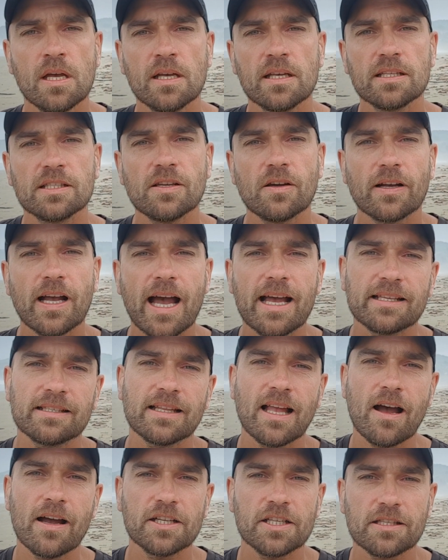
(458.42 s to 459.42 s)
So guys,
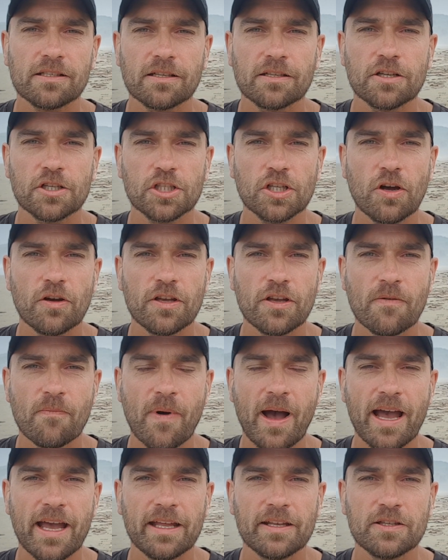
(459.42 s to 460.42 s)
now I'm just going to show you
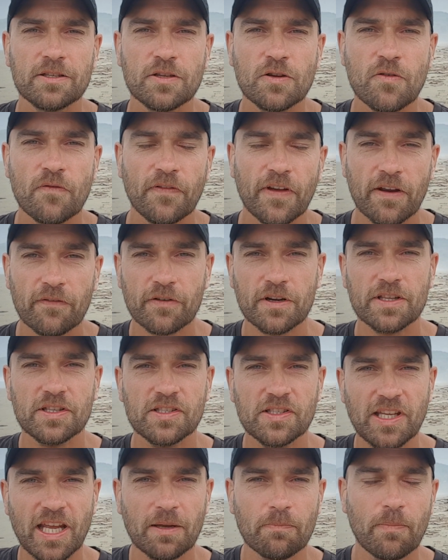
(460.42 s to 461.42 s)
my two favorite
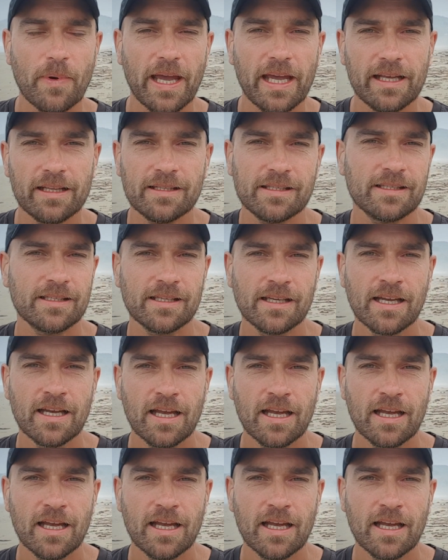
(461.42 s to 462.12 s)
stick baits